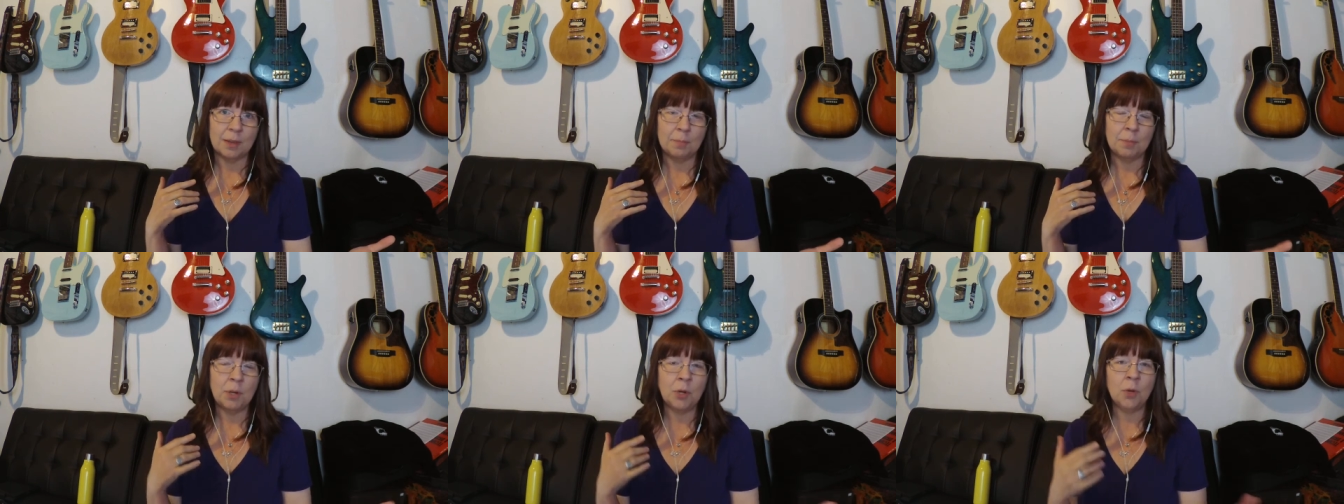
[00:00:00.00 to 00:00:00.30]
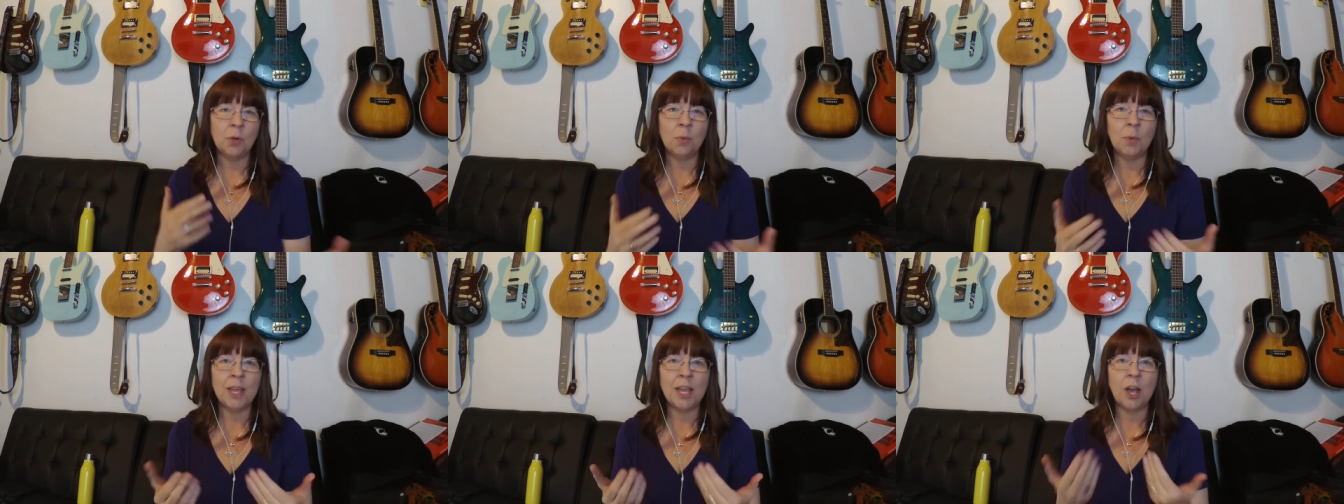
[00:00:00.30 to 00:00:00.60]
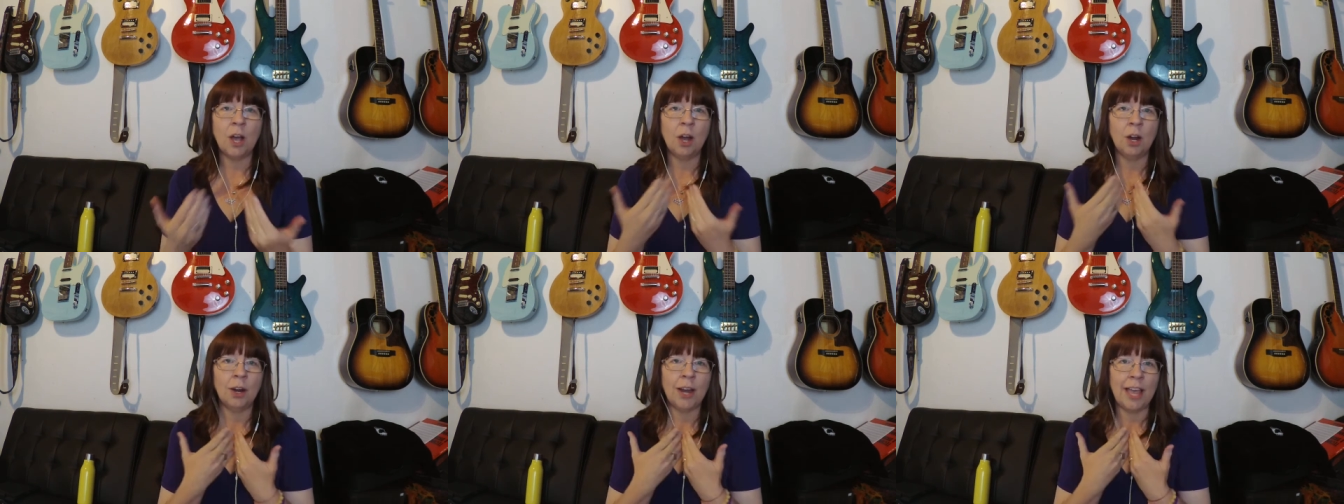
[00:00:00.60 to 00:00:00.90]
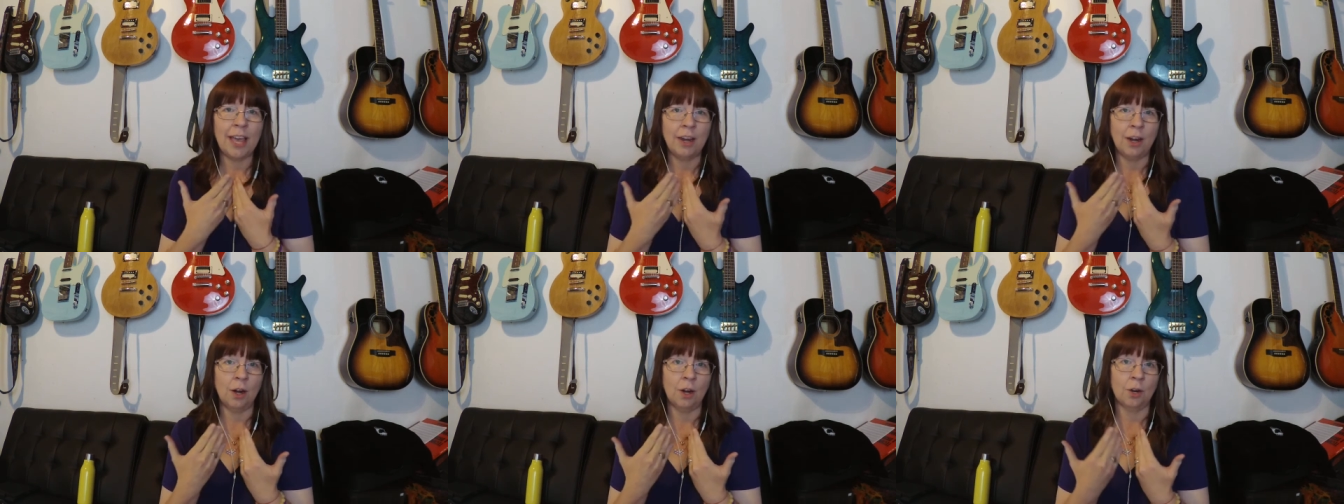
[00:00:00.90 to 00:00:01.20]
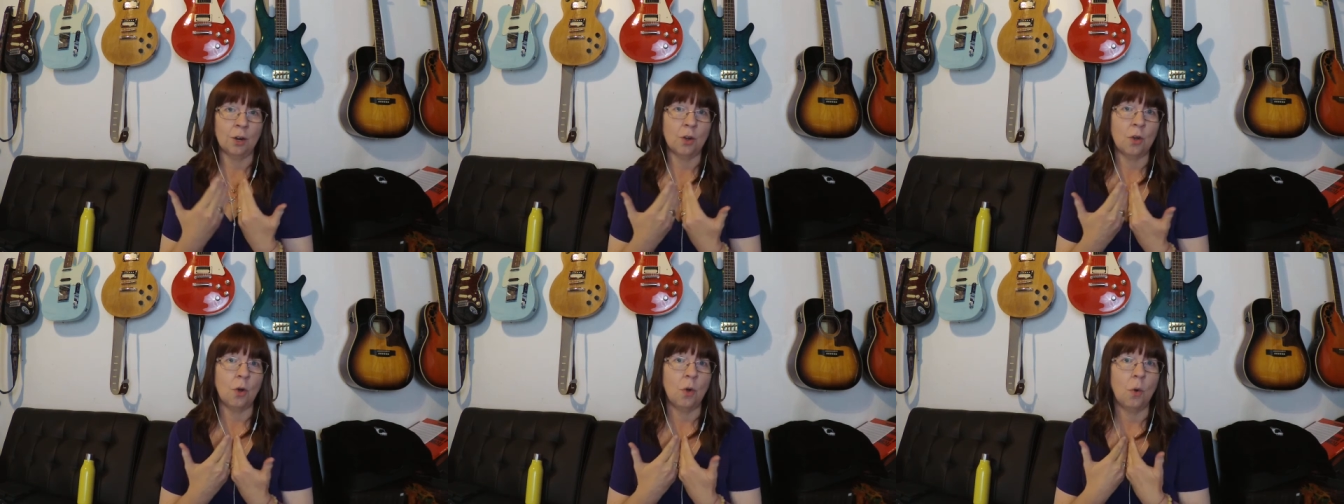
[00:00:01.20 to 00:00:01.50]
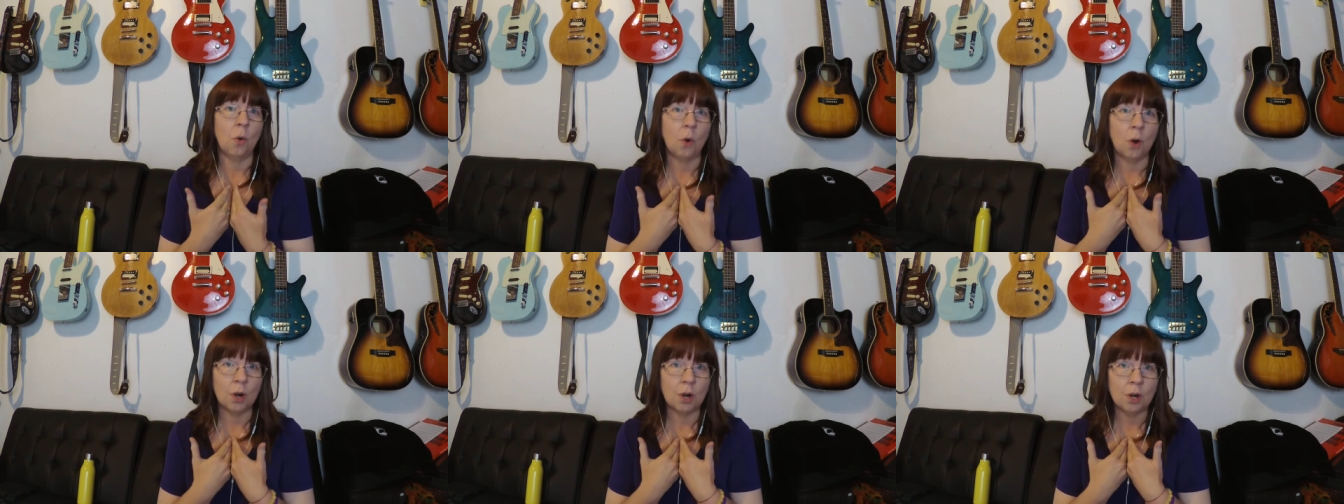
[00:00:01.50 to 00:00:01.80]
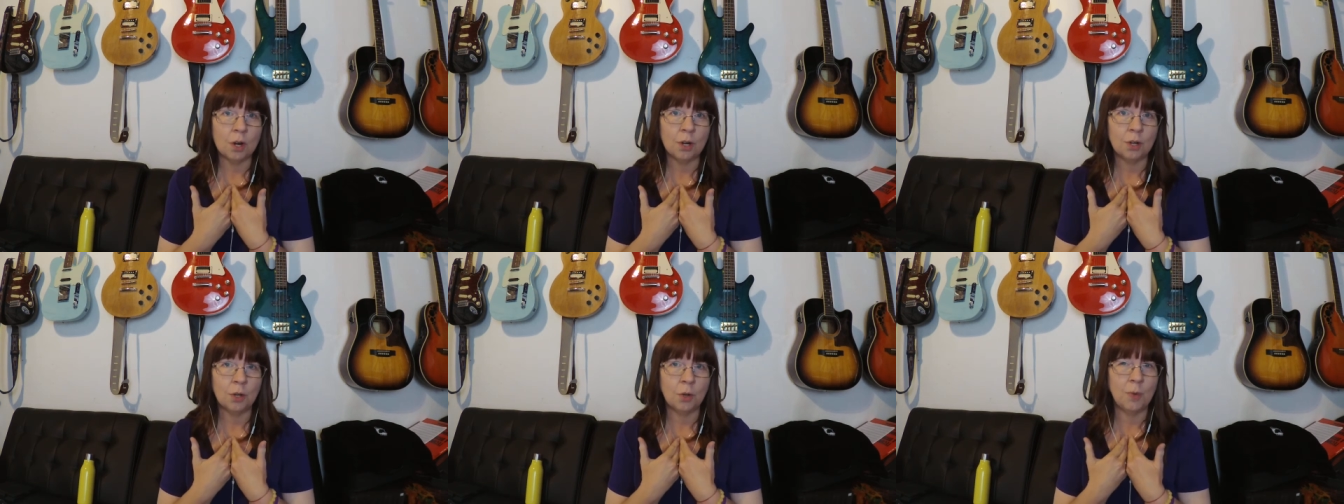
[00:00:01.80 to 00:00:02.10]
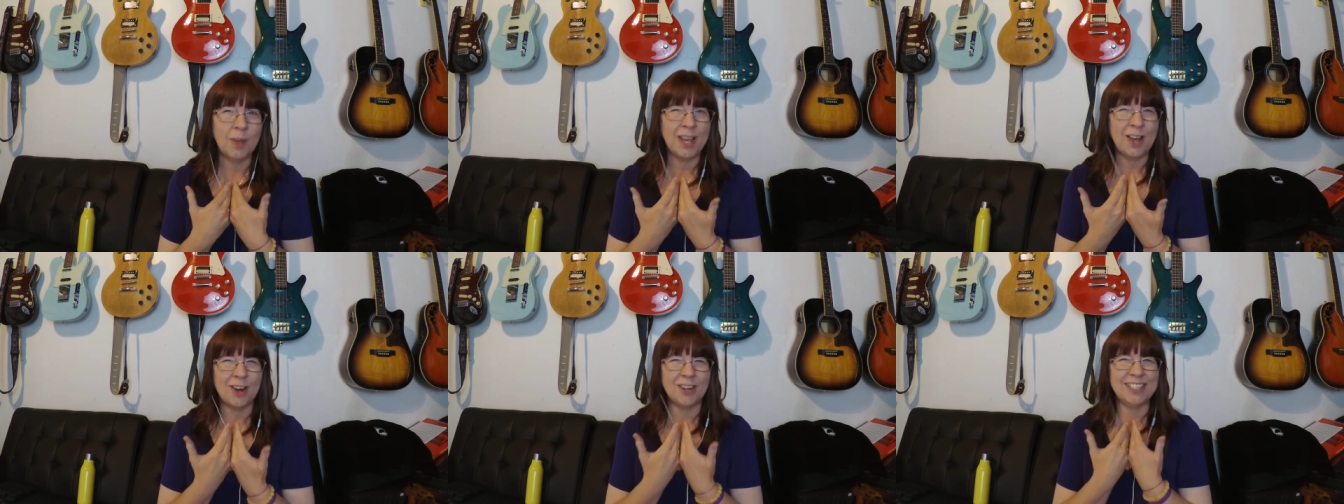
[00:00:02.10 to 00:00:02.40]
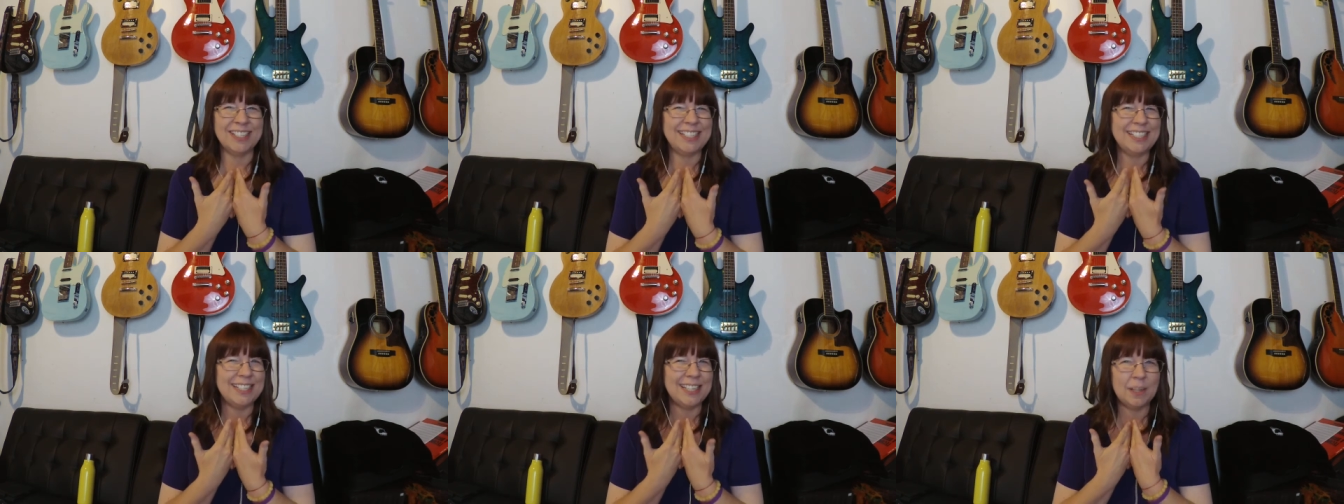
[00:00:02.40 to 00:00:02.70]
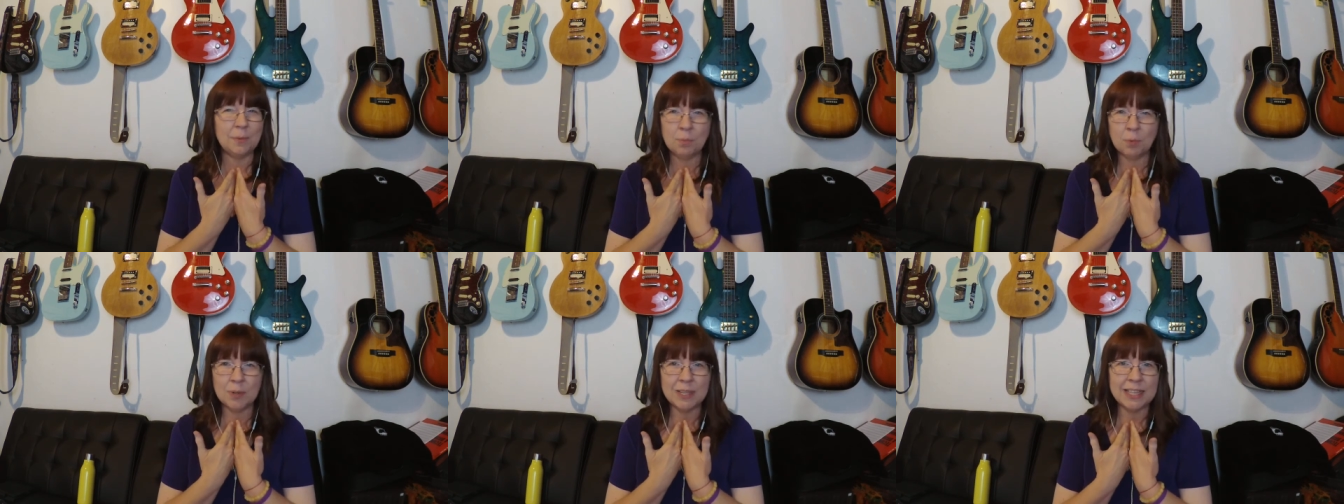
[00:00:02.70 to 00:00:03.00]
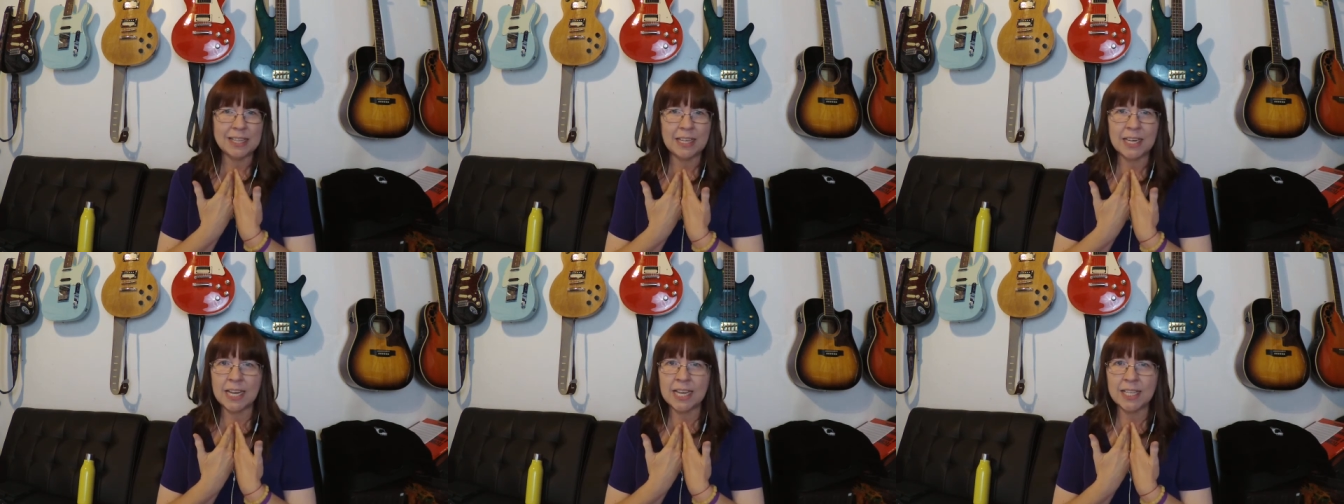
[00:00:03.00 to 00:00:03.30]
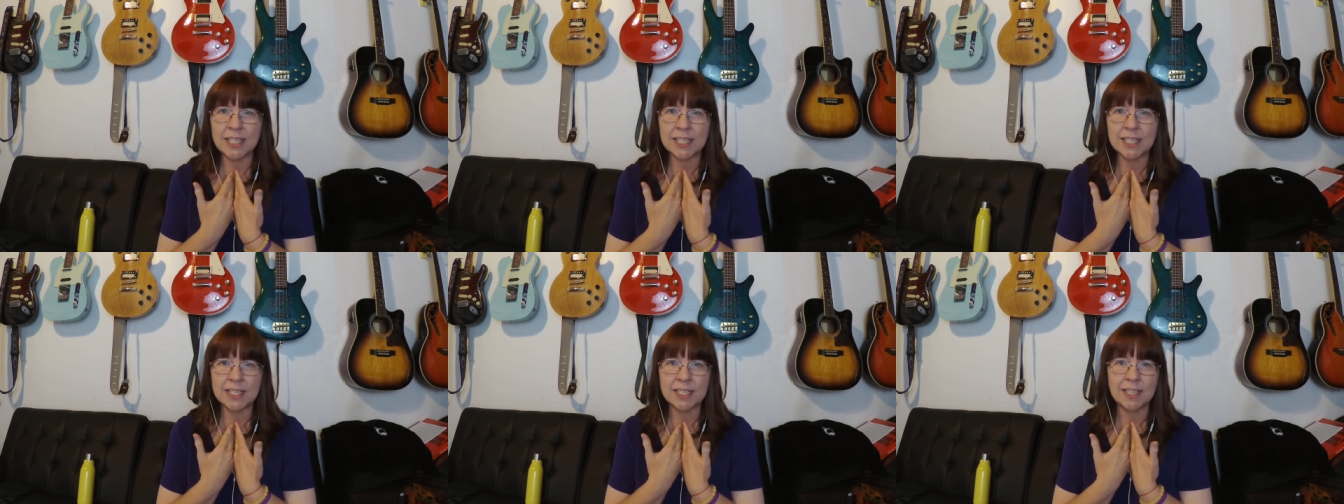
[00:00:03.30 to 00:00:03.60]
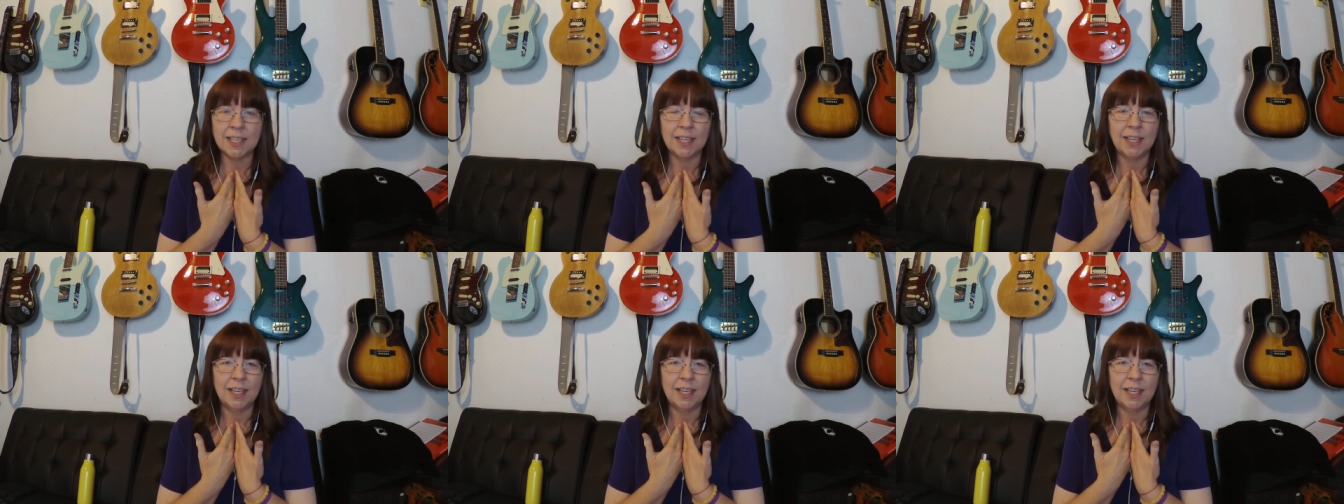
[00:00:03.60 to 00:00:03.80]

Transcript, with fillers: But who we are at our core, who we are deep within us,